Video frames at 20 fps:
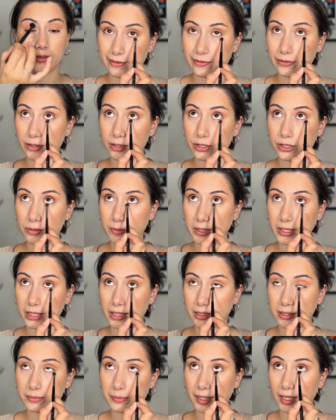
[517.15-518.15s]
If you're doing
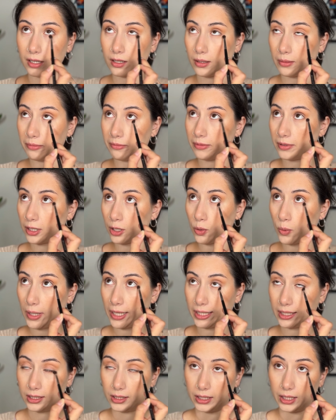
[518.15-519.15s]
this makeup
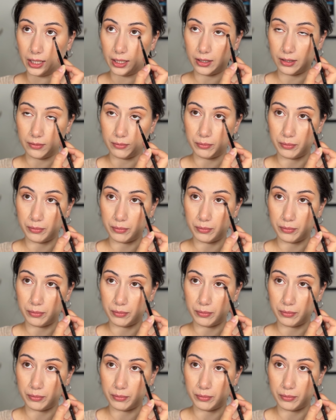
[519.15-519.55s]
quickly